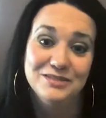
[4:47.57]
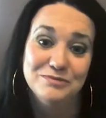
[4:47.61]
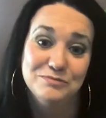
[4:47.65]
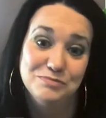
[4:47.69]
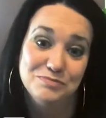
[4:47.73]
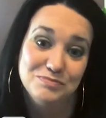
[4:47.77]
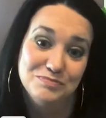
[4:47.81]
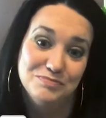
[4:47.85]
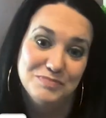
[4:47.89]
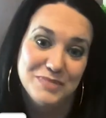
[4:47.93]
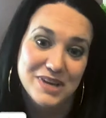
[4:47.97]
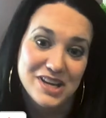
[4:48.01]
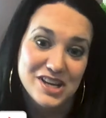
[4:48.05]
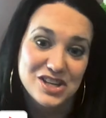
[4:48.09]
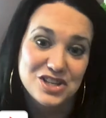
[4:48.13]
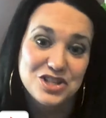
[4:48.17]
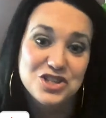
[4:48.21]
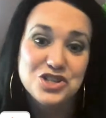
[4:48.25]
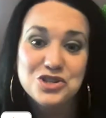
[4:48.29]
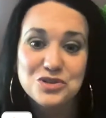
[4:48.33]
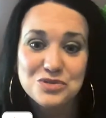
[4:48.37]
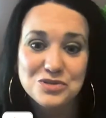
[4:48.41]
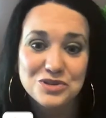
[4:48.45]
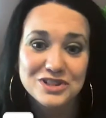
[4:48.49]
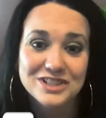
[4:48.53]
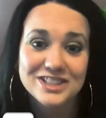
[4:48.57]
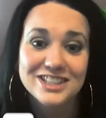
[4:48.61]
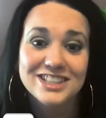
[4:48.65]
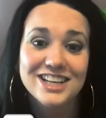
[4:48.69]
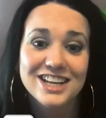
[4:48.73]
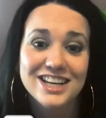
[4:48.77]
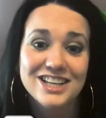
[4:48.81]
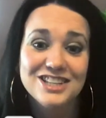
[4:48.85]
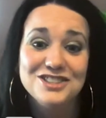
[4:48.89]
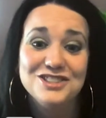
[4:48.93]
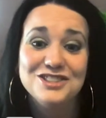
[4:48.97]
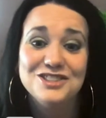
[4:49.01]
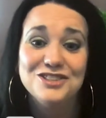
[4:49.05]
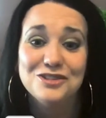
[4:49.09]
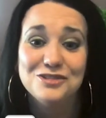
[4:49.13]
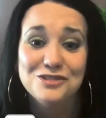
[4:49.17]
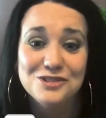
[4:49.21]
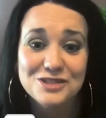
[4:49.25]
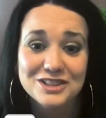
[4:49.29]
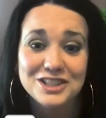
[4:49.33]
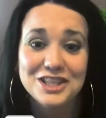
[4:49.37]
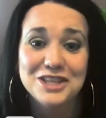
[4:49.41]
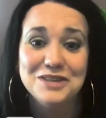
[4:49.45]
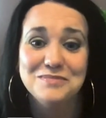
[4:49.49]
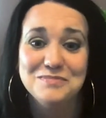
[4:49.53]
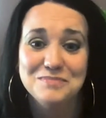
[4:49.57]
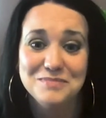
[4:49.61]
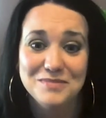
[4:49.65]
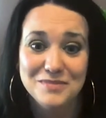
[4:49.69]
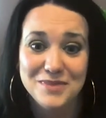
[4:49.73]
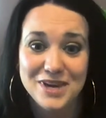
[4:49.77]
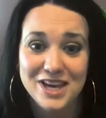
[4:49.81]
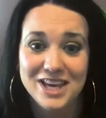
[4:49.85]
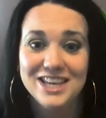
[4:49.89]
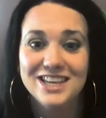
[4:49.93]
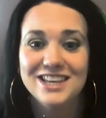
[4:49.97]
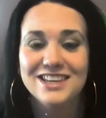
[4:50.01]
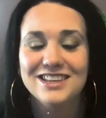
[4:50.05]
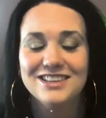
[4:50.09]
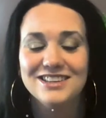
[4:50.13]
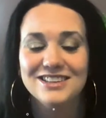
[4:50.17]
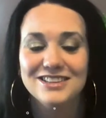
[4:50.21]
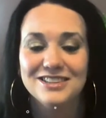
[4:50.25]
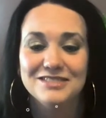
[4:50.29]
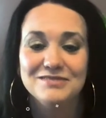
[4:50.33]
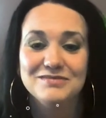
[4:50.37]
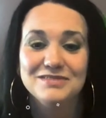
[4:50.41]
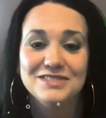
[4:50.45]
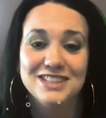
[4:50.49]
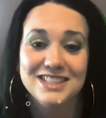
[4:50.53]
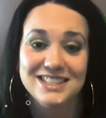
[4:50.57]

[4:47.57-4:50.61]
and make sure that I don't keep making